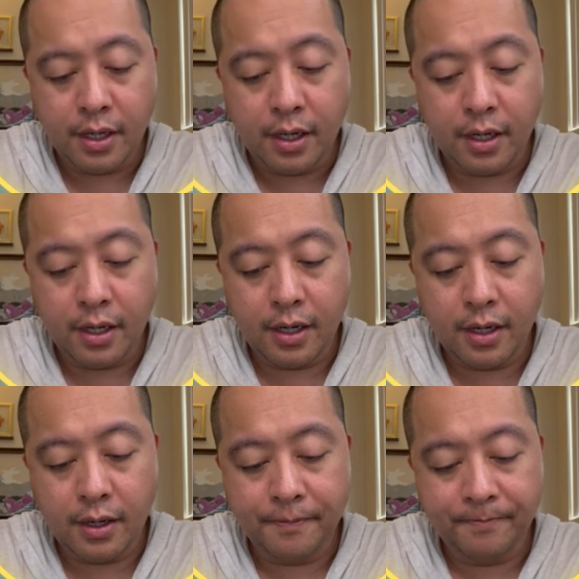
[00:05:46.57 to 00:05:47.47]

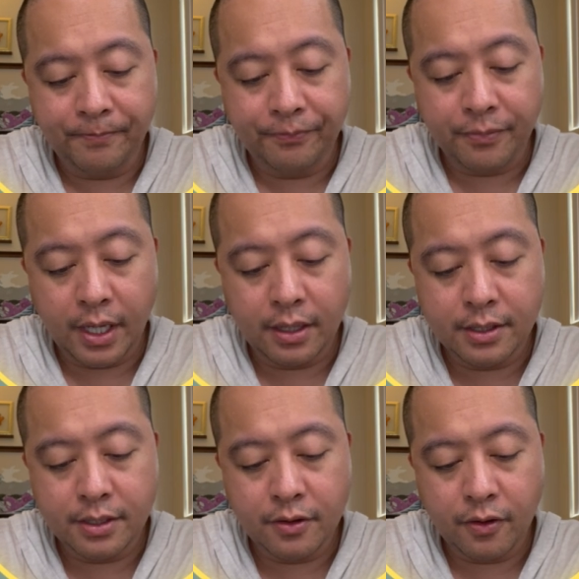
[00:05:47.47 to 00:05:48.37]

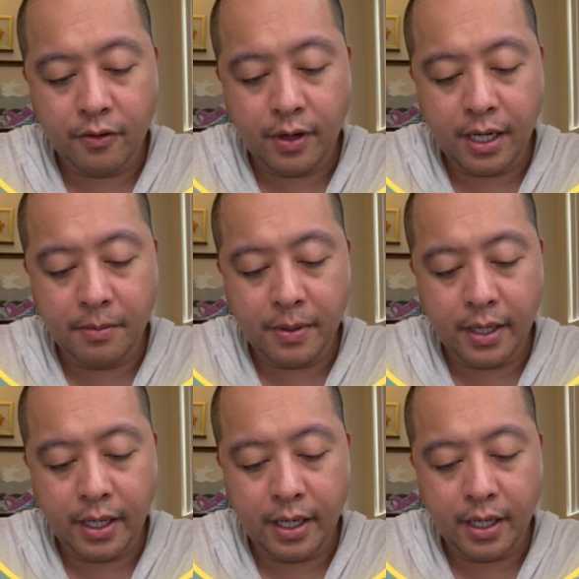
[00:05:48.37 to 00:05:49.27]
let's grab
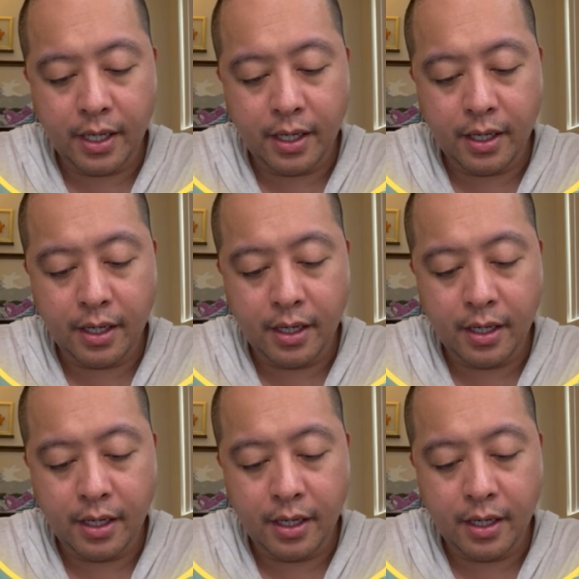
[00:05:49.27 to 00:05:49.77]
a